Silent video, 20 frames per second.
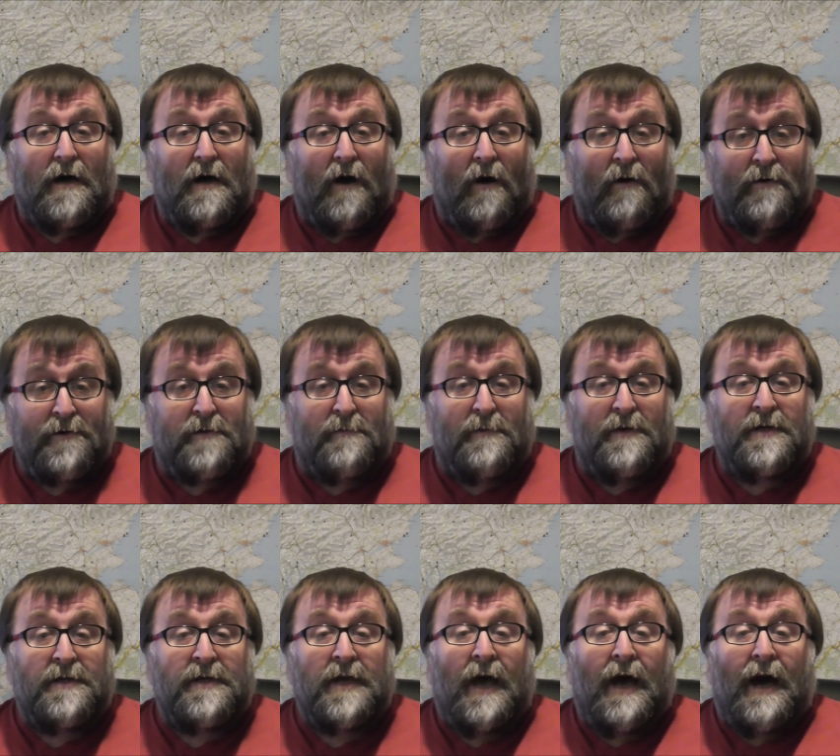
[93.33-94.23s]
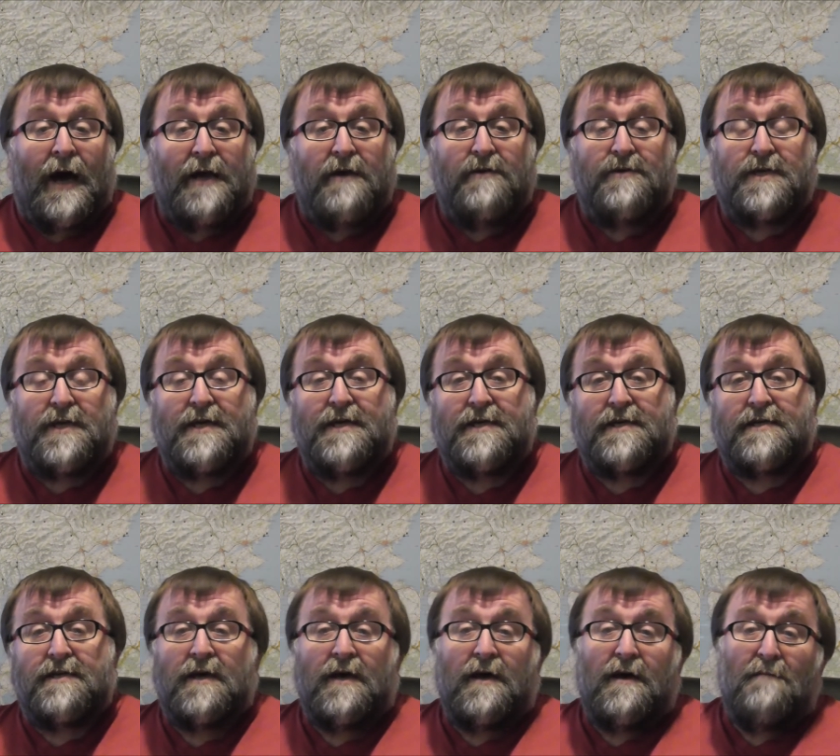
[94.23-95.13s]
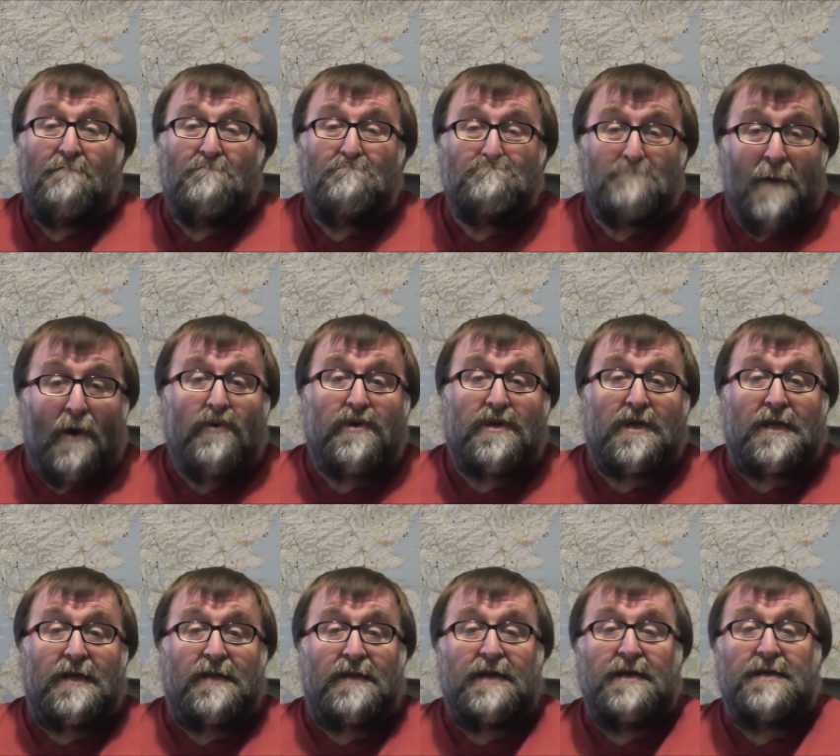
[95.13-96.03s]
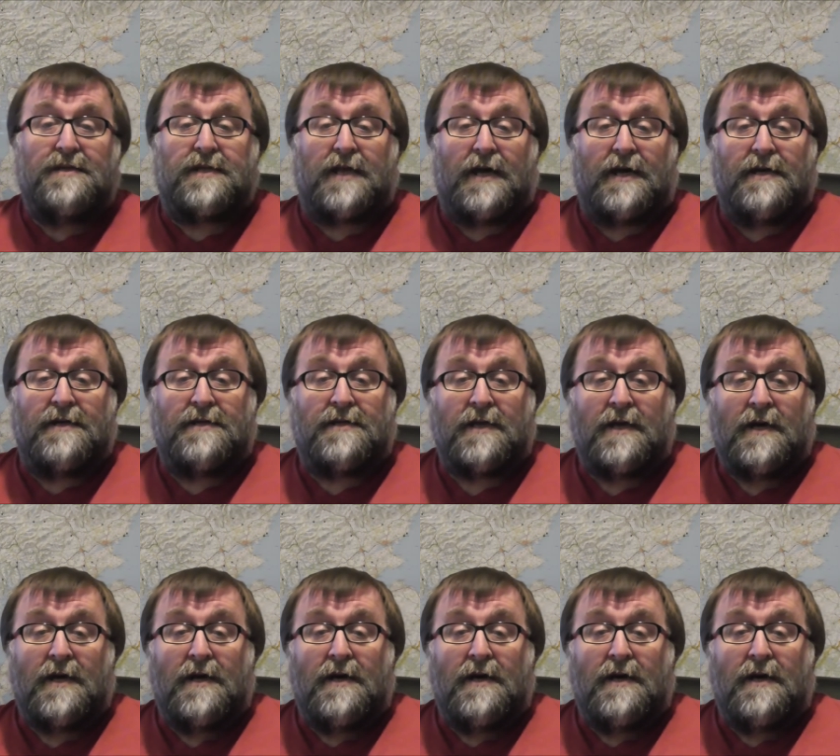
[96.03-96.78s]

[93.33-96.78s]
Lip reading: Ultimate. I use this mostly these days